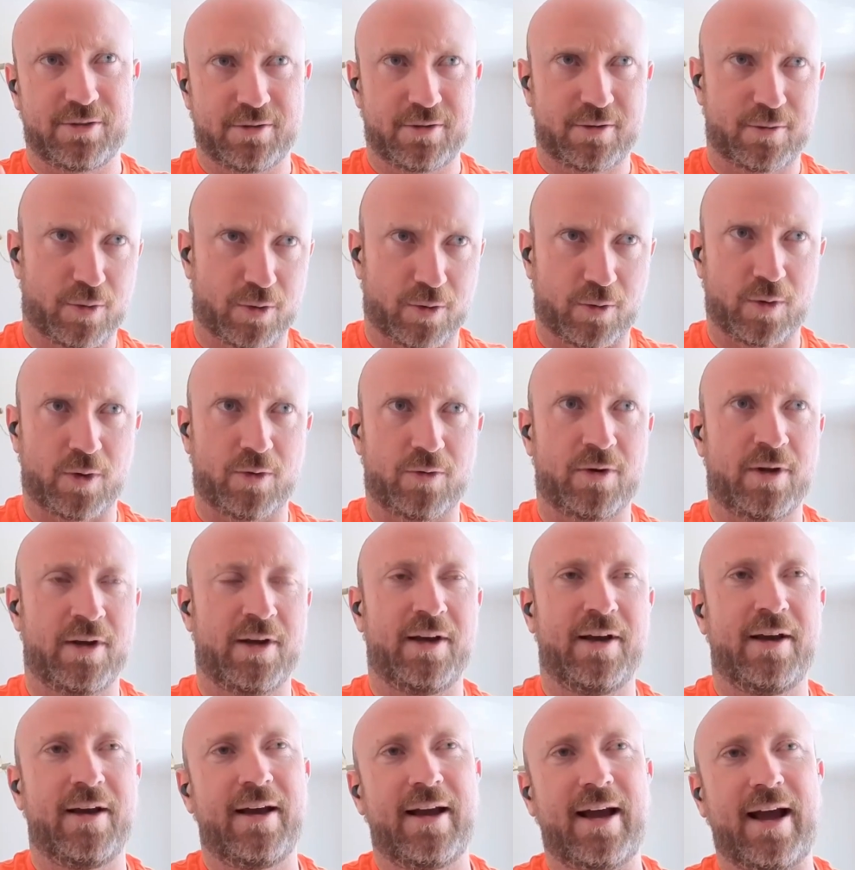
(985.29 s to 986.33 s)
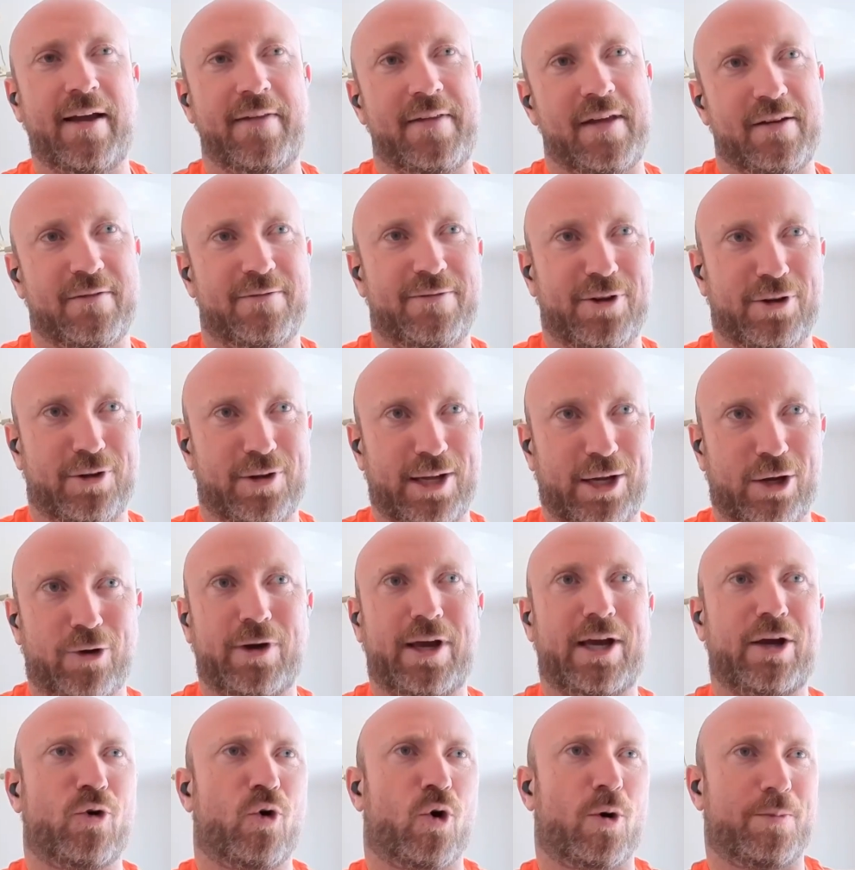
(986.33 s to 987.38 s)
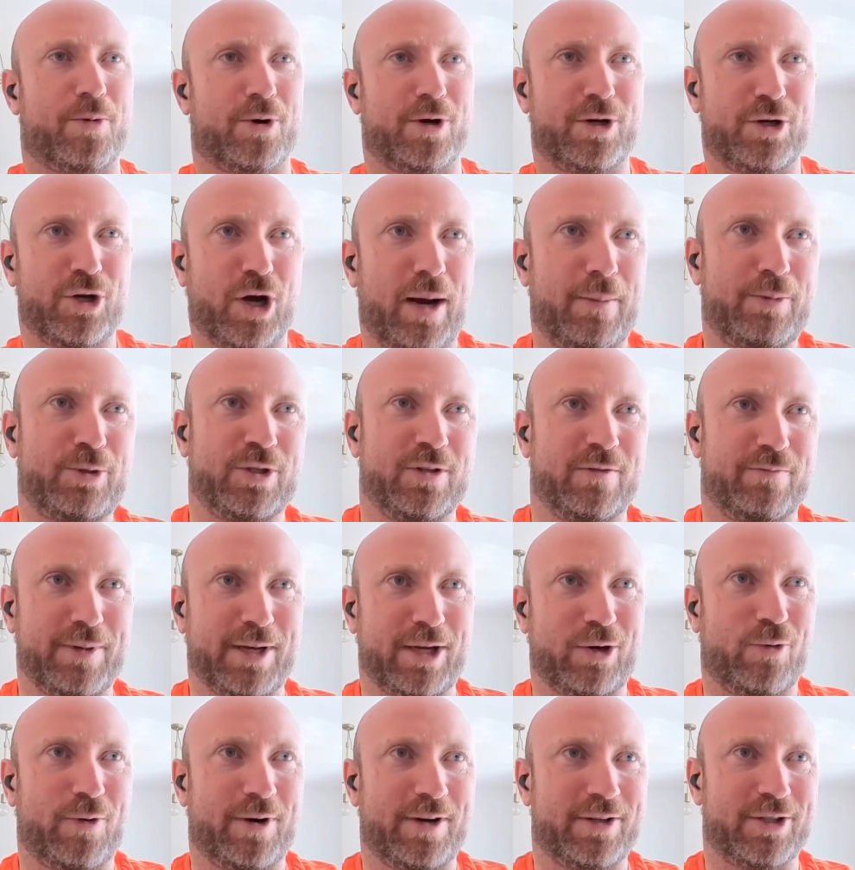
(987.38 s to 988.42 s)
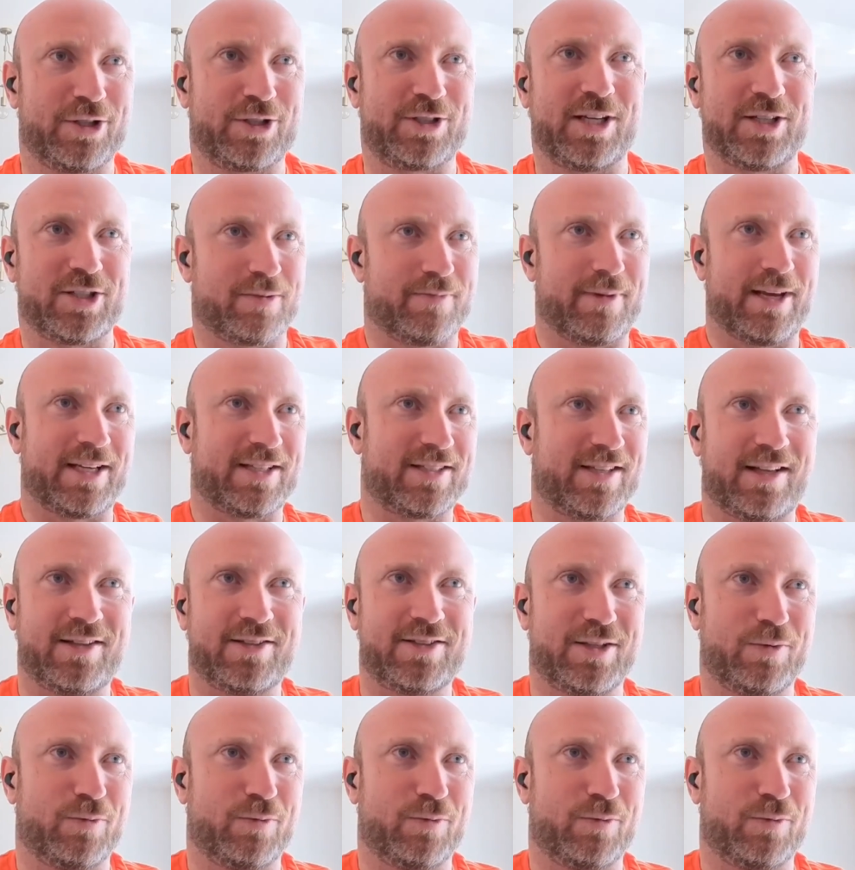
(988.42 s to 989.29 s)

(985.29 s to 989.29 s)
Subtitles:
quote unquote, and then feel like, okay, corporate adoption of Bitcoin just doesn't make sense.